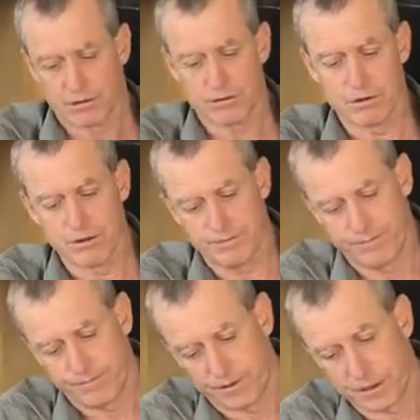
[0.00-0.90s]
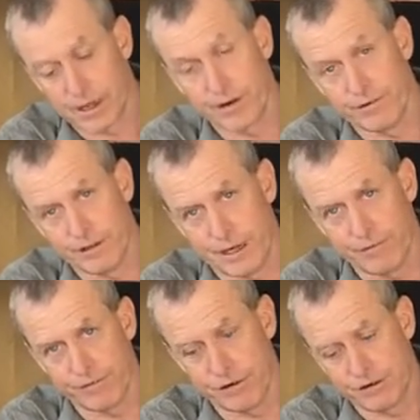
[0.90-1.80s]
Or cut everything
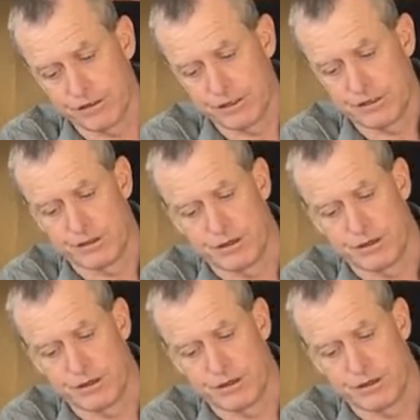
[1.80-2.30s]
up first,